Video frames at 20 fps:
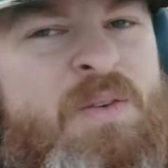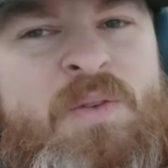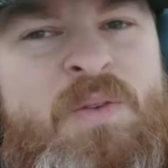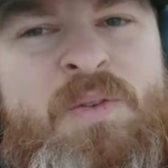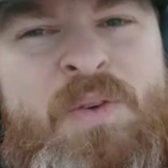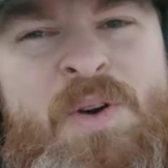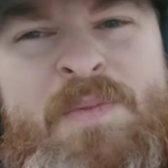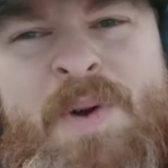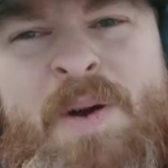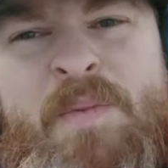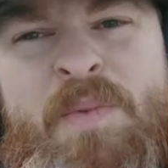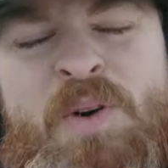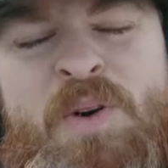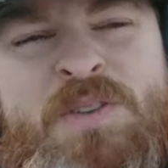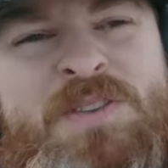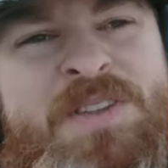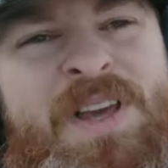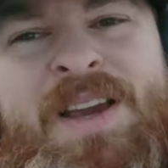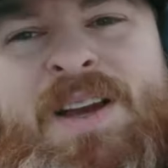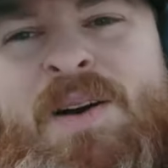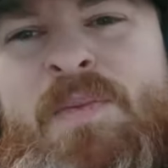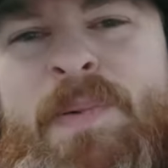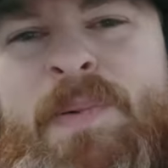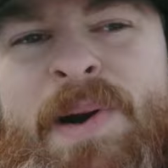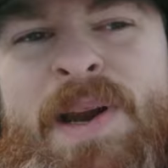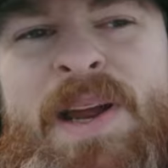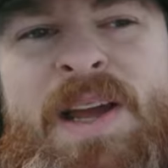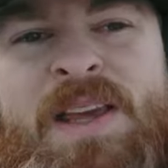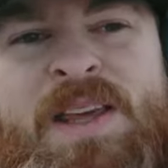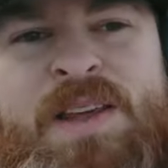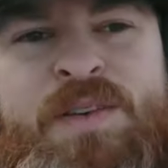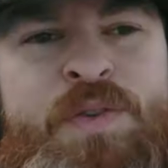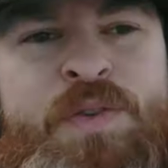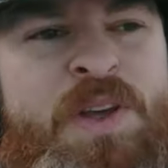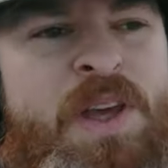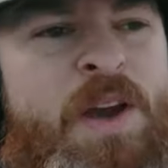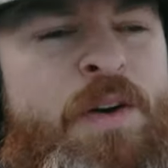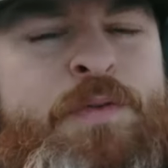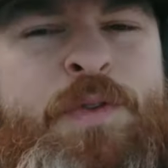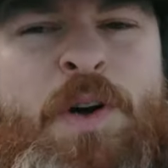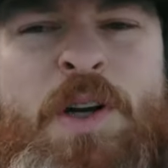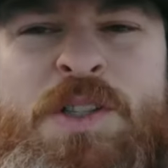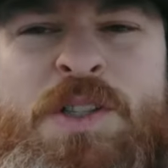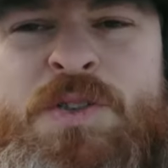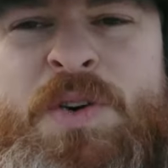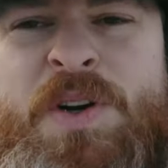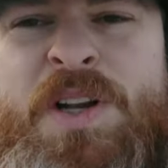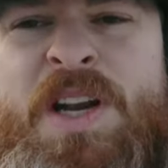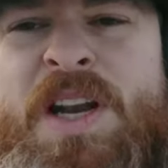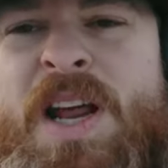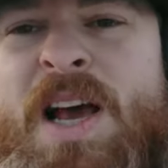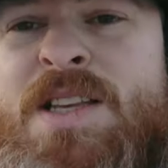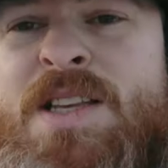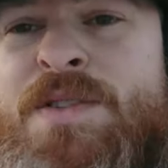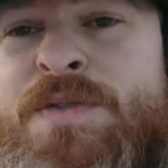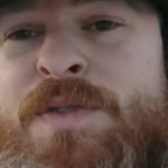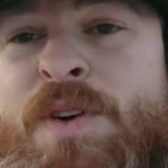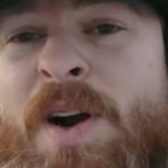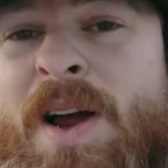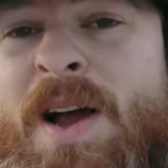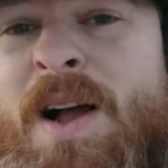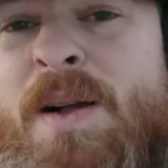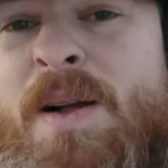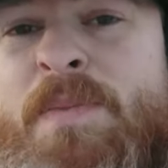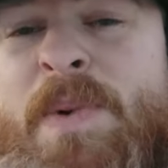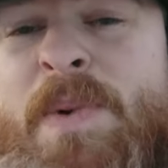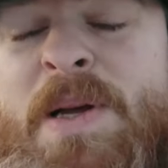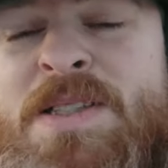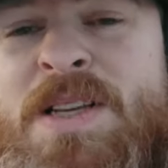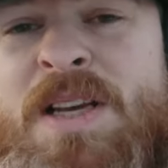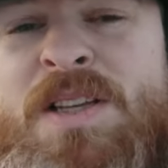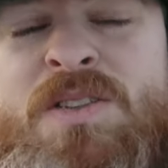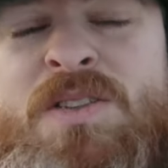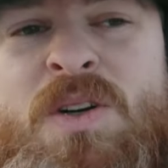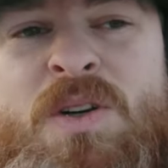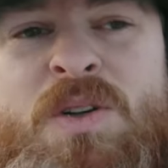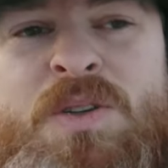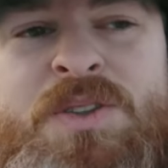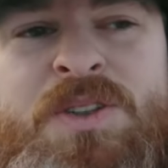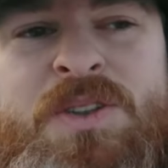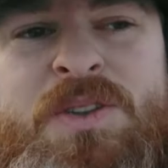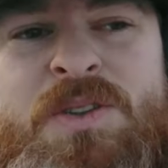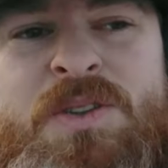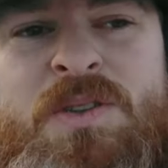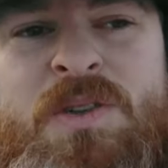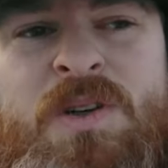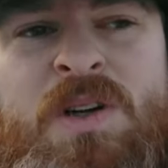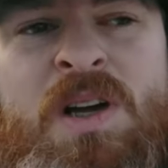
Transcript: Remember, take a break. If you get frustrated, ask for help, as I told you.